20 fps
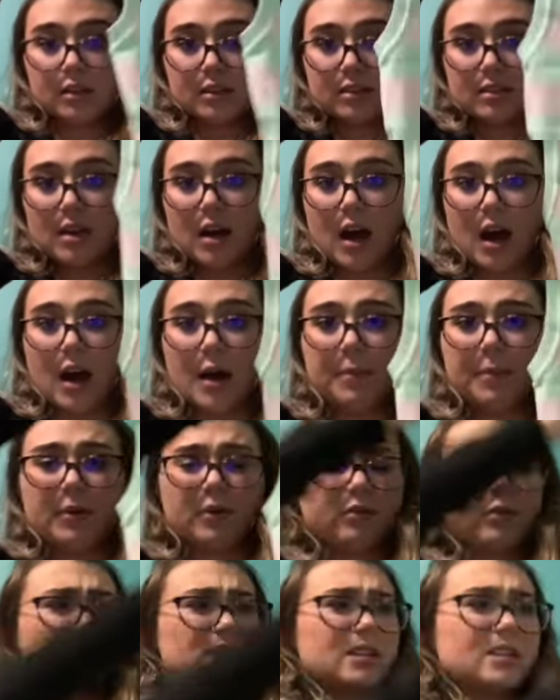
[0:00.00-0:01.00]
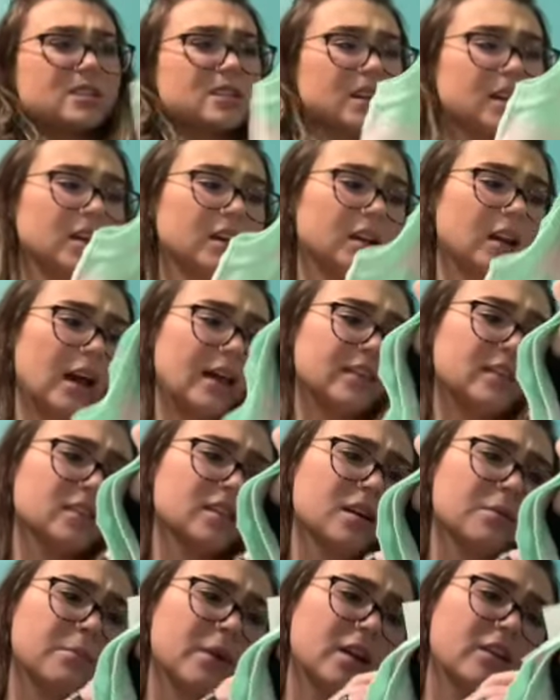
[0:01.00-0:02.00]
top. What size did I get? I think
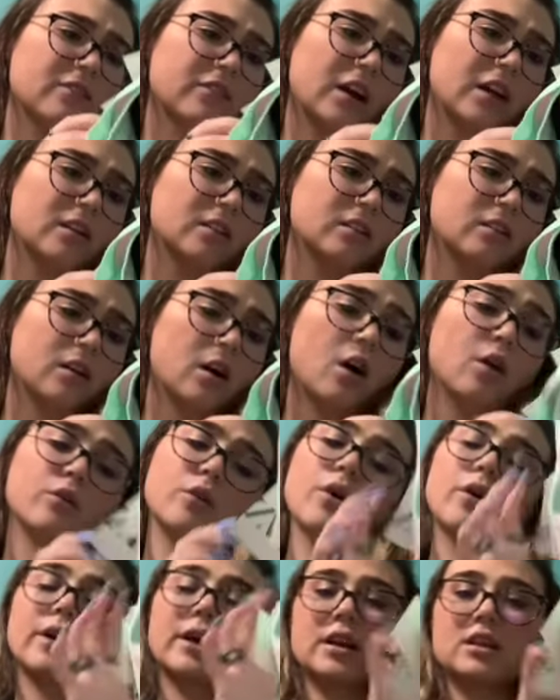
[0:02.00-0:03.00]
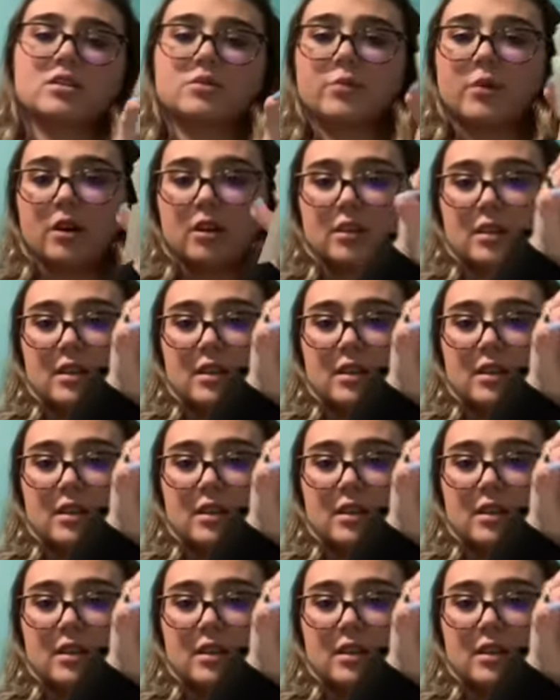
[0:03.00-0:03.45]
I might have gotten, oh no, I got a small in